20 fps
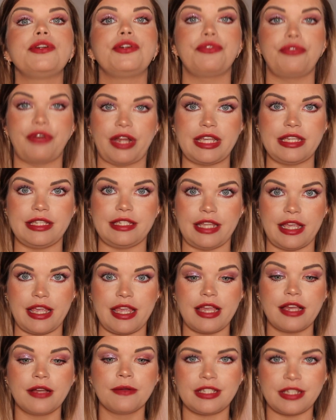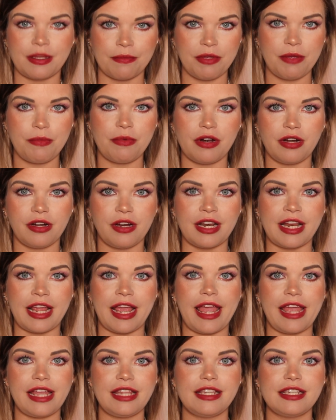crazy. Some people are gonna
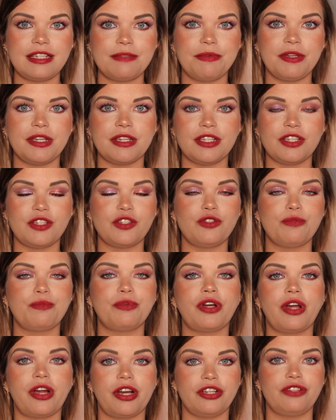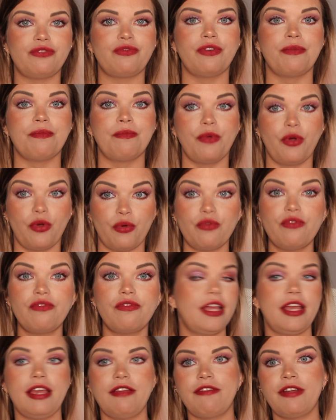hate this because it's super hard to
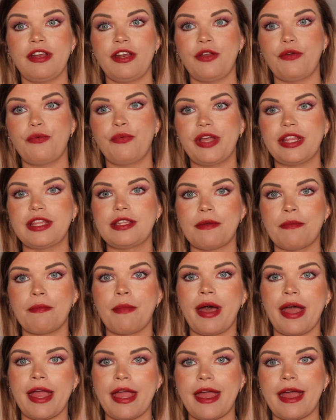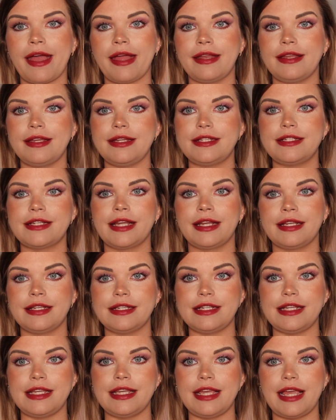remove. Even with my handy
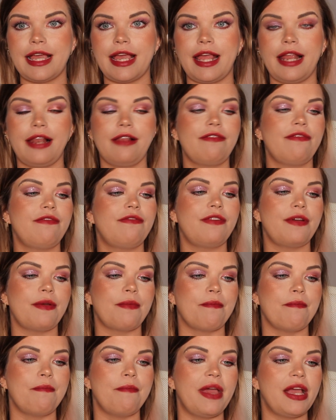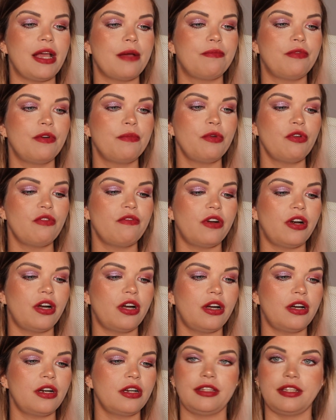dandy e.l.f. makeup
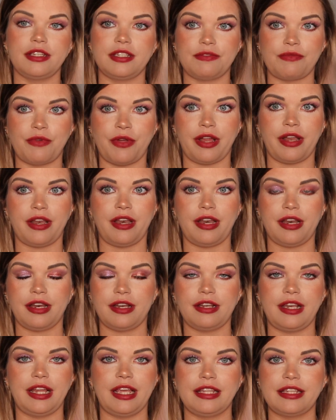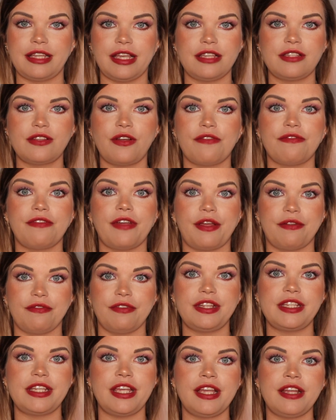remover, this one like takes off
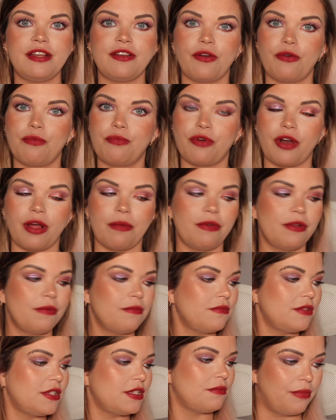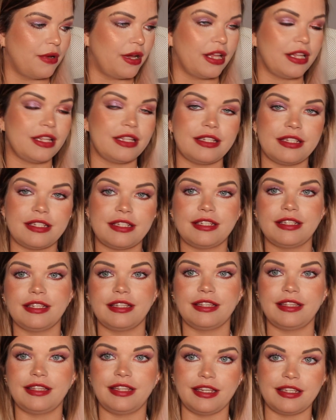everything, no problems. But
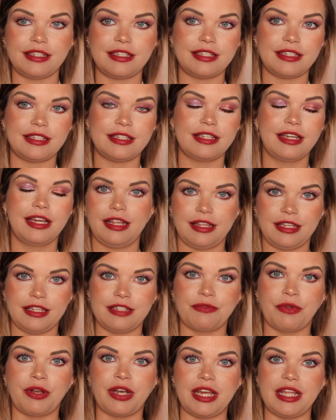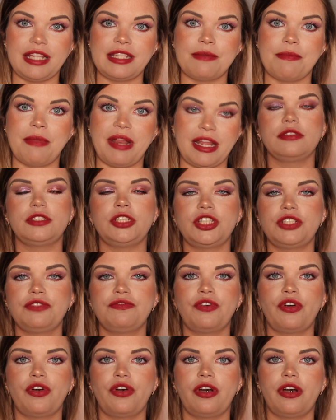this one needs a minute. Just
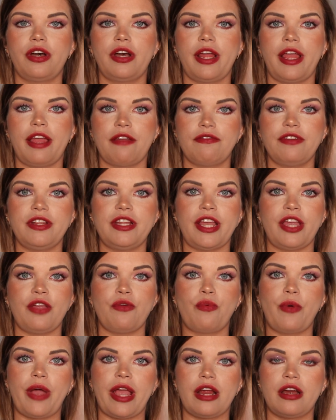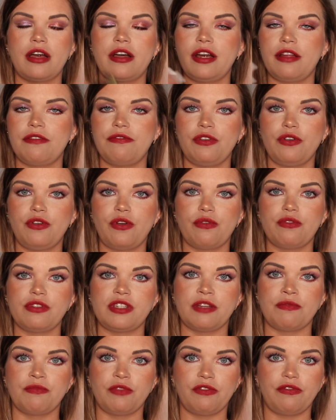for everyday wear, if you go
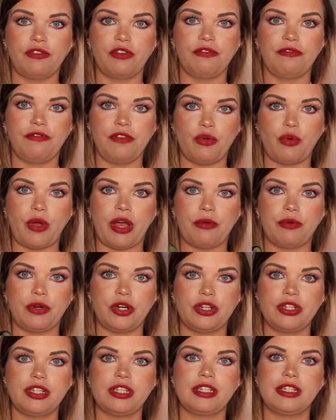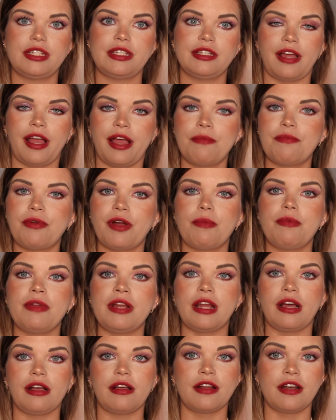somewhere for a few hours, I'm probably
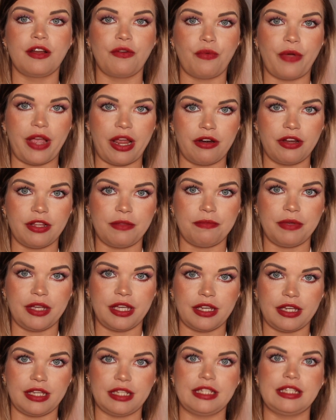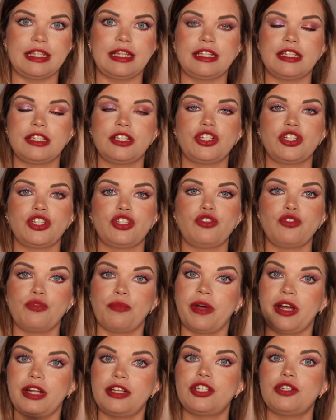not gonna wear it because that's just too
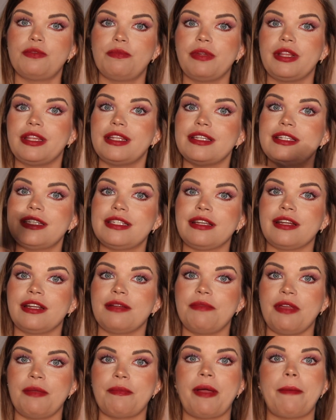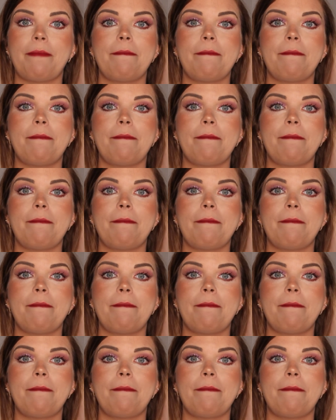much, but this is gonna be my